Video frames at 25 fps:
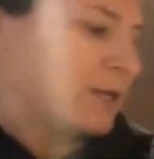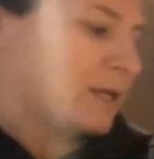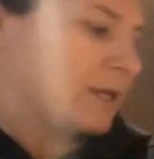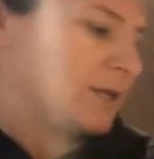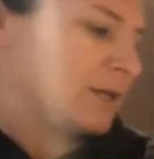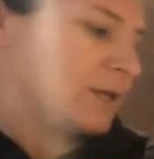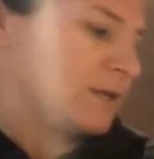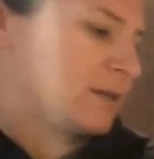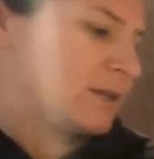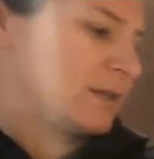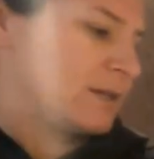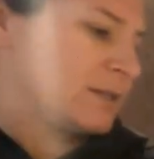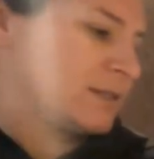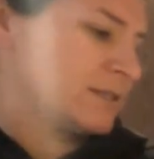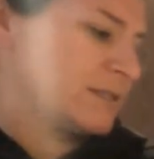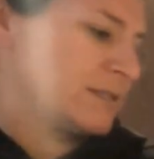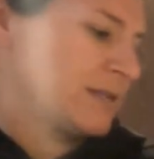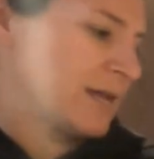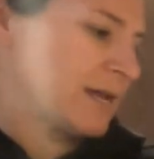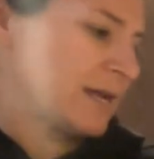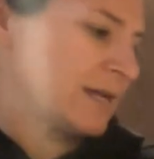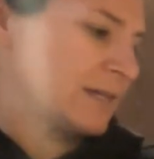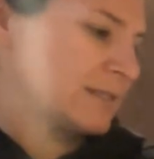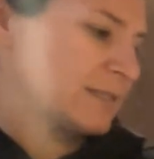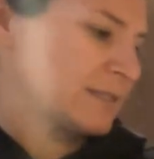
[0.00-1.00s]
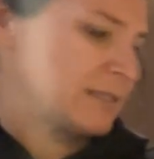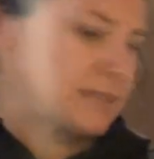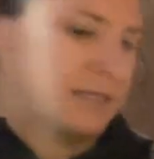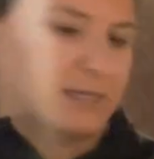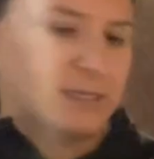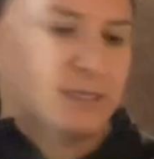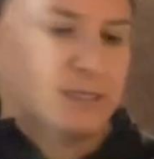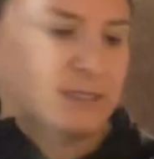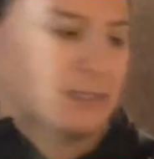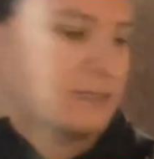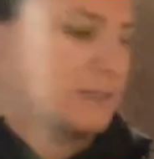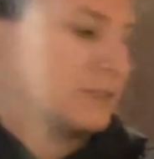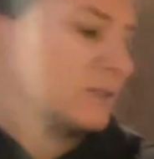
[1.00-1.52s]
In this text,
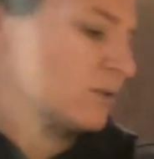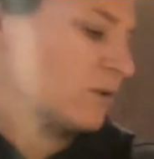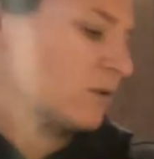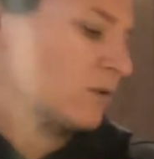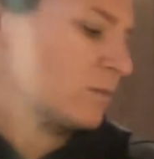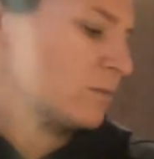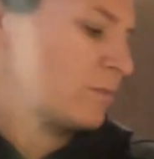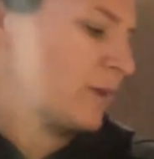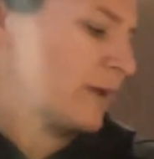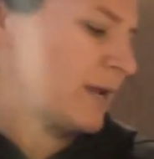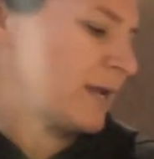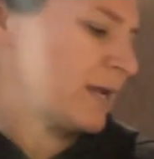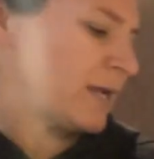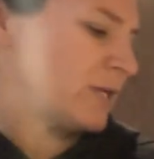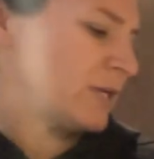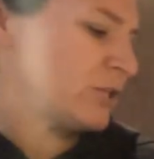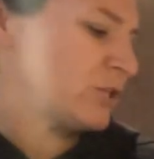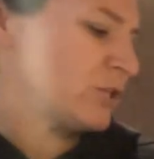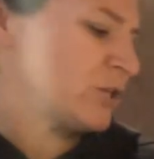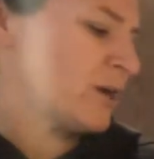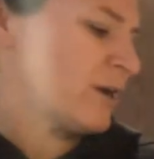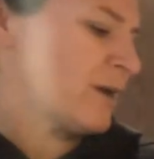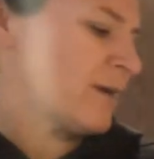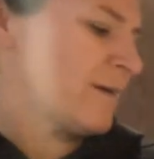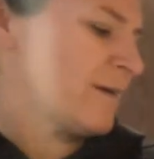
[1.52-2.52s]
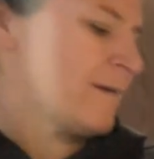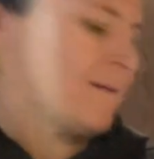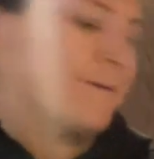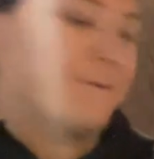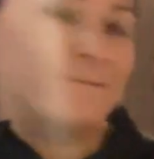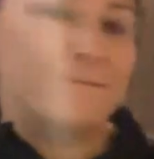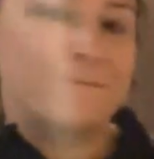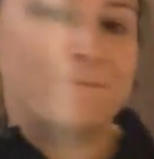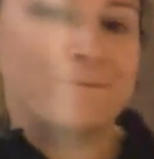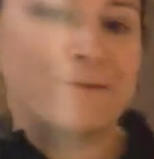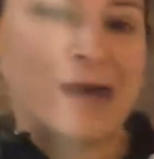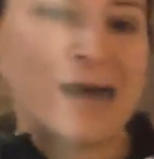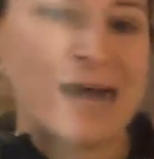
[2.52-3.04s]
it is on page
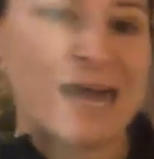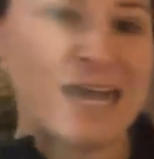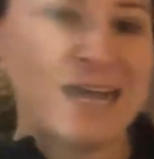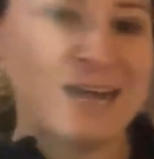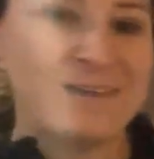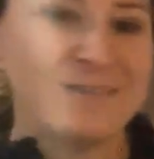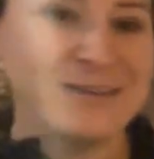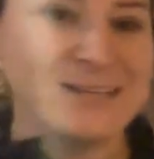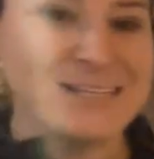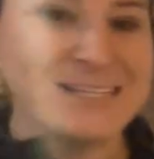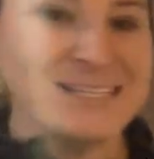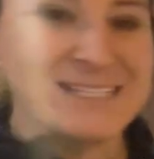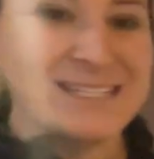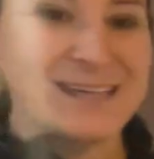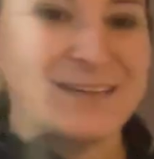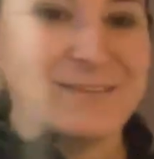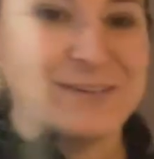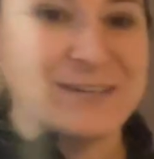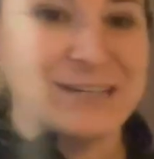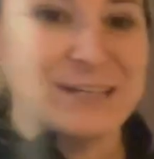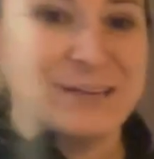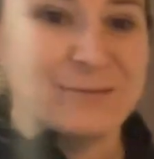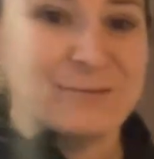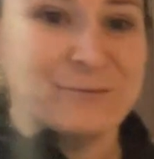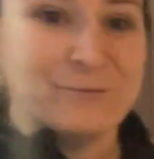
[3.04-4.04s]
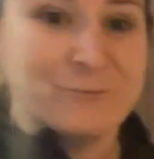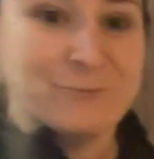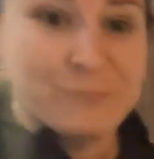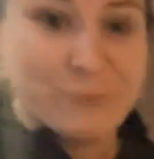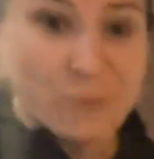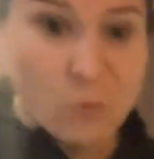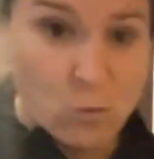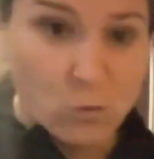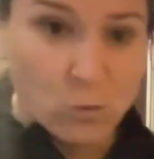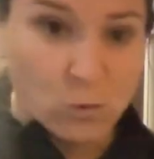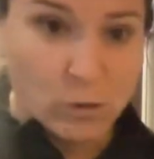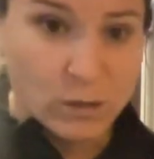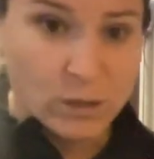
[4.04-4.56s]

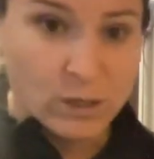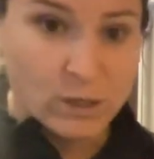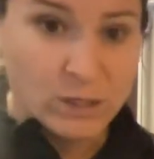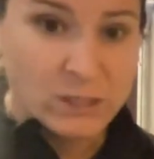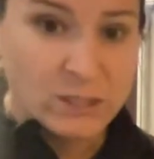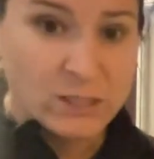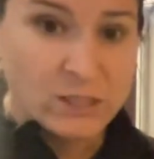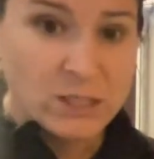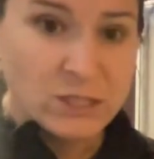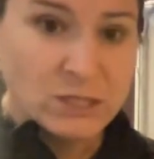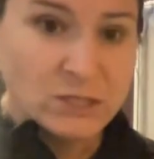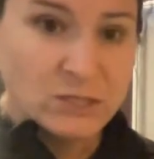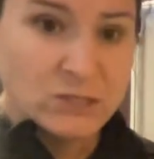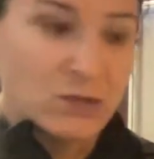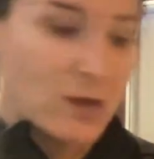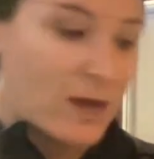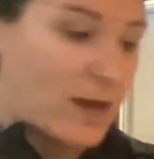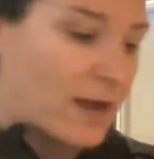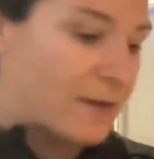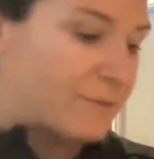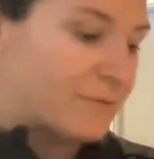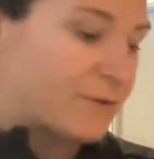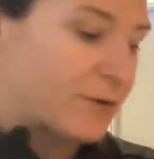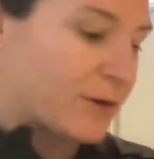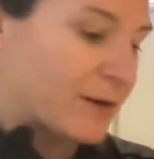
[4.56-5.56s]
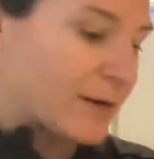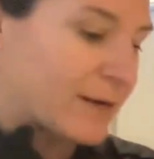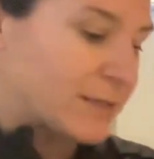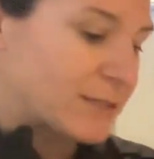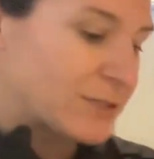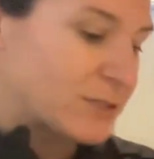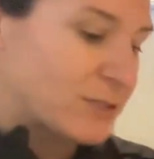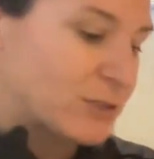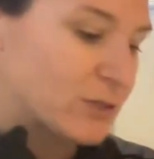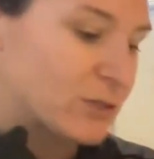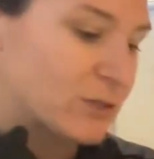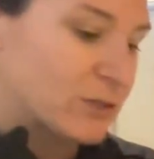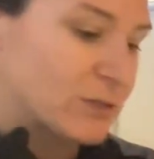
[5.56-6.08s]
574. So have your
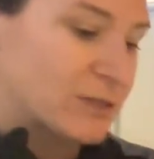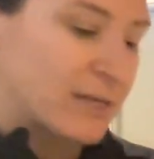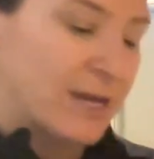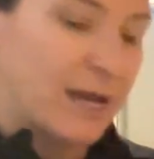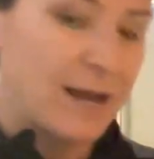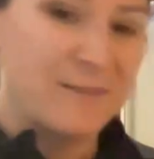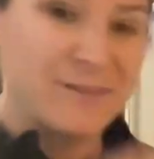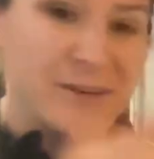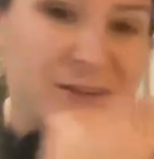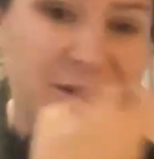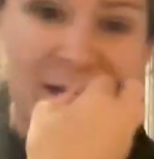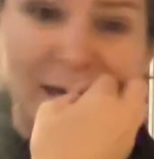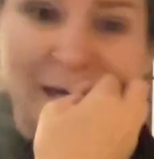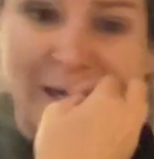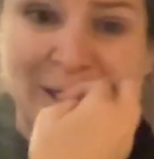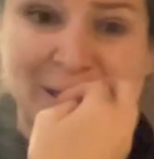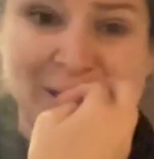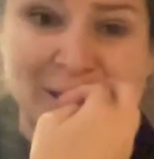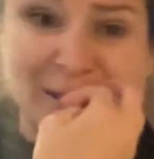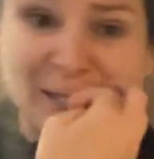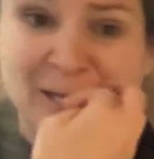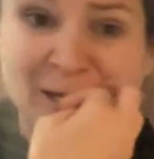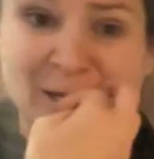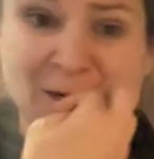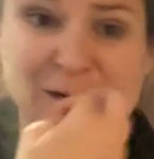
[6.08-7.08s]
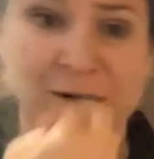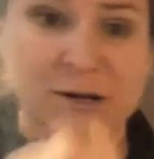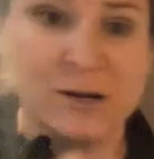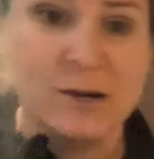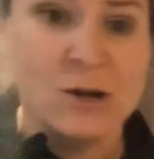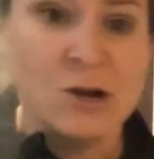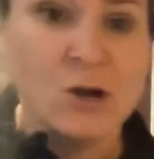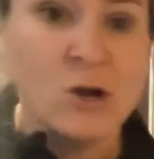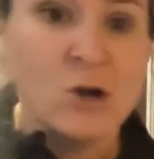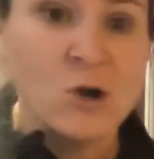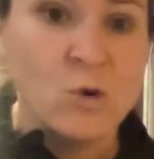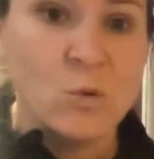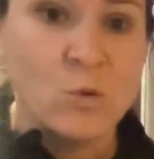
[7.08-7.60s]
answers, have your calculator,
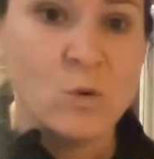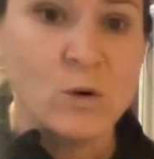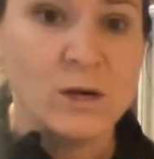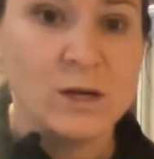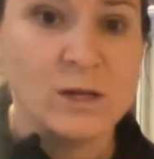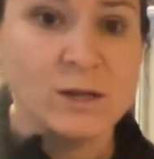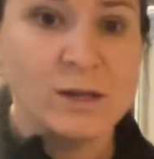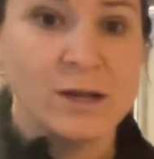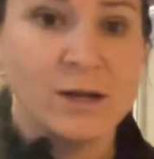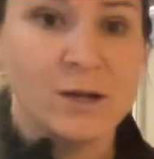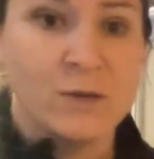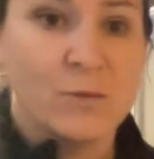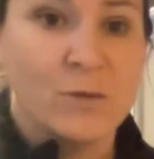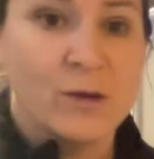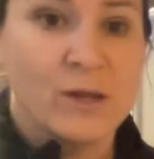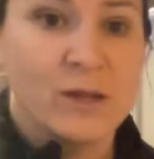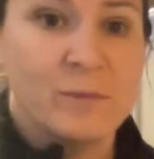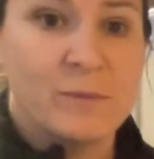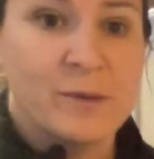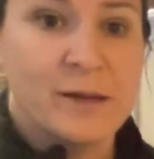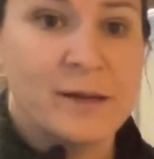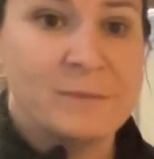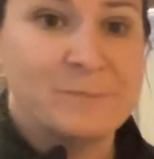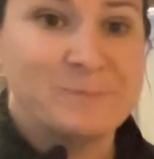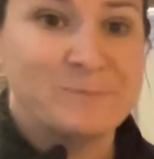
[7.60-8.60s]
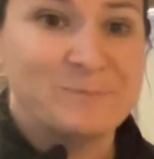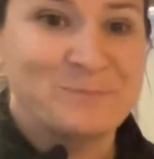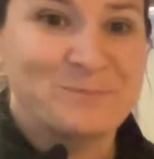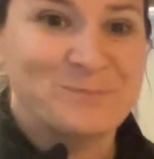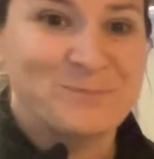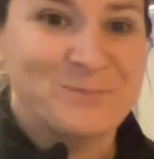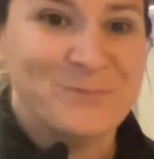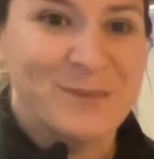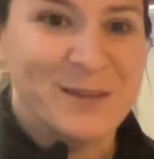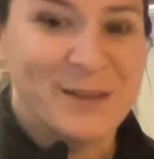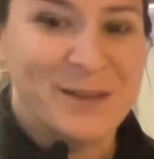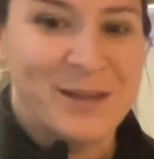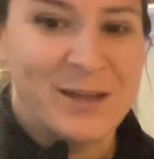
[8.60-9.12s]
work along with me.
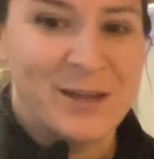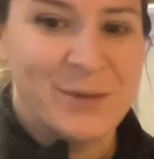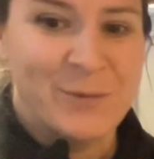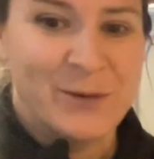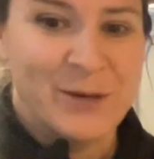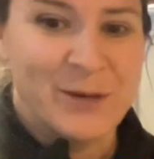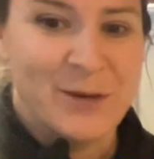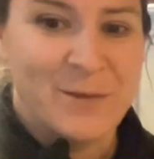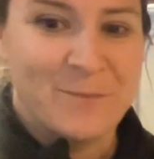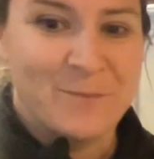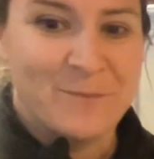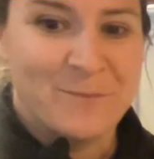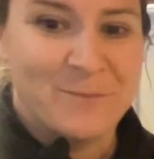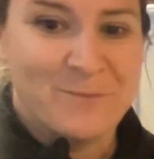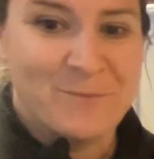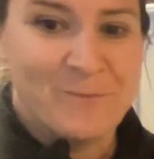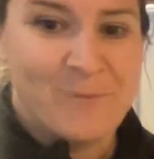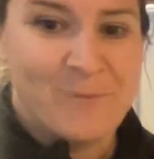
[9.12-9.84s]
Here we go.